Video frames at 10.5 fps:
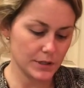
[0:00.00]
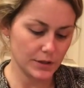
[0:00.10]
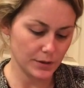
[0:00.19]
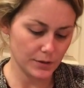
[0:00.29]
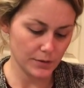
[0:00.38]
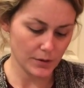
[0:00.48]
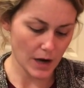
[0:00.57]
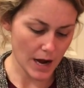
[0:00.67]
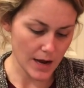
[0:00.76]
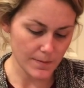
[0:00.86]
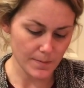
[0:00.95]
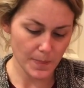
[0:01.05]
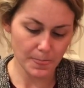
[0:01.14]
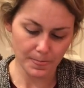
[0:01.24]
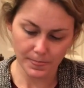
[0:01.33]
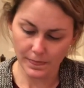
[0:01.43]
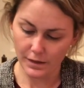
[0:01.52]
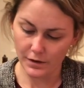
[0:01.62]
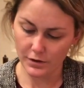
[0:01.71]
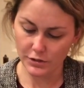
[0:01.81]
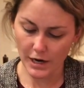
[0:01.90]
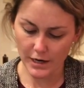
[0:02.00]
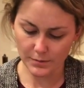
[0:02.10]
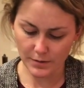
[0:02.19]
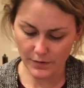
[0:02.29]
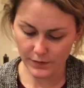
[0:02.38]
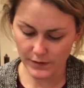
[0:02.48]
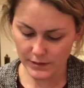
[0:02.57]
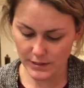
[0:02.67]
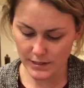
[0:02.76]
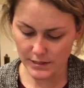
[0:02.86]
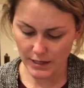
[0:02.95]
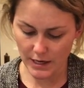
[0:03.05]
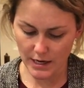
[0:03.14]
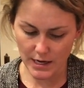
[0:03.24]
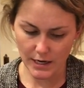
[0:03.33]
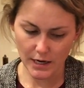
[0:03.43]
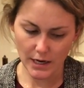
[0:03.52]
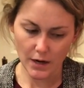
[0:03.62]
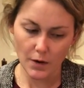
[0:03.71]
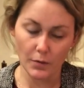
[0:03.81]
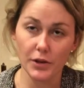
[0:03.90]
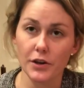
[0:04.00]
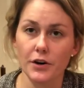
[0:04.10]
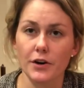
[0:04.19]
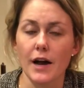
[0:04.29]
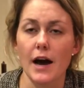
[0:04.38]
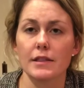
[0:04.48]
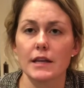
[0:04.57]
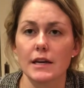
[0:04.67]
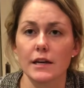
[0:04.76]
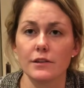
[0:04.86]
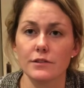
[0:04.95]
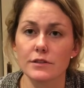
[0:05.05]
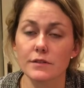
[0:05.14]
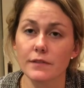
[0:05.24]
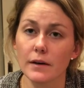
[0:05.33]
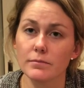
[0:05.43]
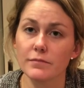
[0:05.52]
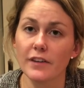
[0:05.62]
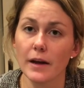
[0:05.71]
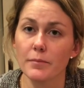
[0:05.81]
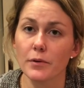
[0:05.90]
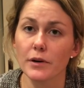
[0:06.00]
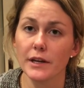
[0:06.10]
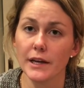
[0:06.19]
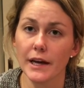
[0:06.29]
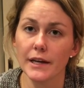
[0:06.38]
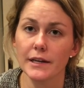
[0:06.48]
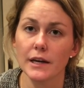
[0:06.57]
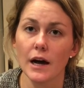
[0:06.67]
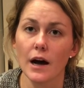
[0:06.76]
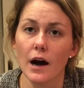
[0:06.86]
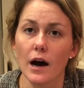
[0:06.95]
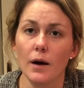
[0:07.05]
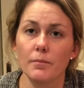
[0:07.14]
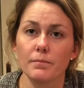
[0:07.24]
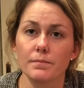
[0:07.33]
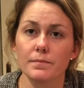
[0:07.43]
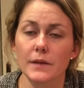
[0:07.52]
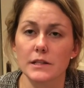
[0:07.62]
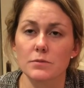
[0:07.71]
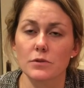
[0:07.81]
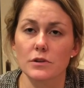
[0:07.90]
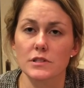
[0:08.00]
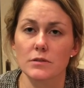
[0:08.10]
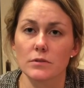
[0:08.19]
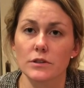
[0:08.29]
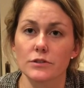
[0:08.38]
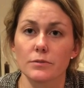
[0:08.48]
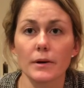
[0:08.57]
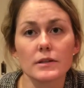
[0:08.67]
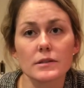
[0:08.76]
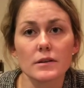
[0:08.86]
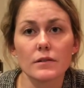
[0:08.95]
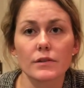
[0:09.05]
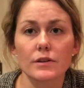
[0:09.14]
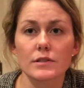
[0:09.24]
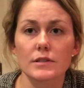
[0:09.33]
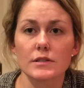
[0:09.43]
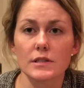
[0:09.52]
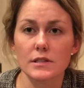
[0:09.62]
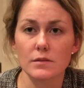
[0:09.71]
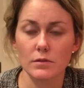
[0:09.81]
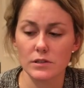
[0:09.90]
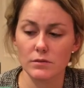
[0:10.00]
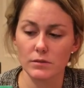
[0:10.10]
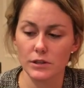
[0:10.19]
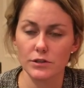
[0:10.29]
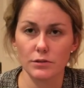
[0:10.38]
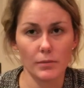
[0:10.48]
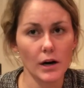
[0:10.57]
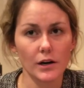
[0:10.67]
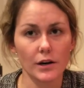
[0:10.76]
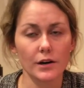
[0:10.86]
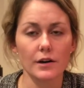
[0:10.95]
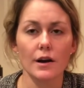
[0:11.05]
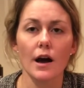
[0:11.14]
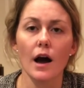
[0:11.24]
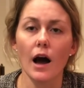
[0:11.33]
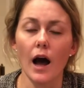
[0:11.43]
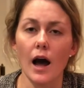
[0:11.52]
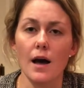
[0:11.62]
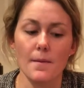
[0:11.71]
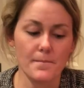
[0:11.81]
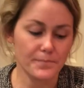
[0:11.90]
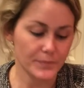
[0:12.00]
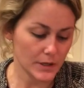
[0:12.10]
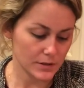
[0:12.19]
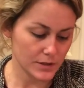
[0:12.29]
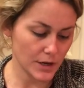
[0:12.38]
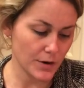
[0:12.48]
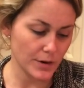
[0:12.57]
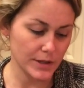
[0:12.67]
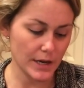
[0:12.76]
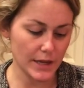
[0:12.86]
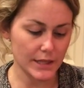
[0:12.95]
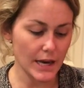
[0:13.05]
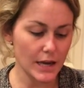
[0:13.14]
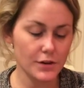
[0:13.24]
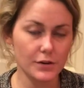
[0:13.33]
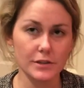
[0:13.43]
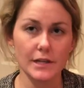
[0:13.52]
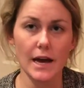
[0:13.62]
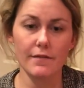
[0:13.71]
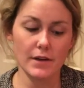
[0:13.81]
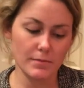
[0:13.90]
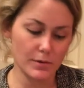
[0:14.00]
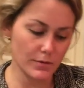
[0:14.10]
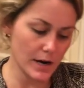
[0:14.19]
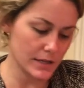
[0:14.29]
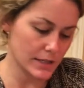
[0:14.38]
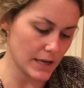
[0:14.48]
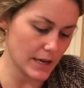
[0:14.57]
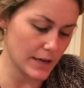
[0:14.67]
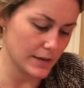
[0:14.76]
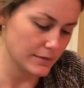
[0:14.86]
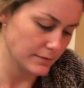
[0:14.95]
to your child's preferences and whether or not they can use the fine point yet. That's more similar to a pencil versus this is more similar to a marker. And then at the end you can just have them erase it,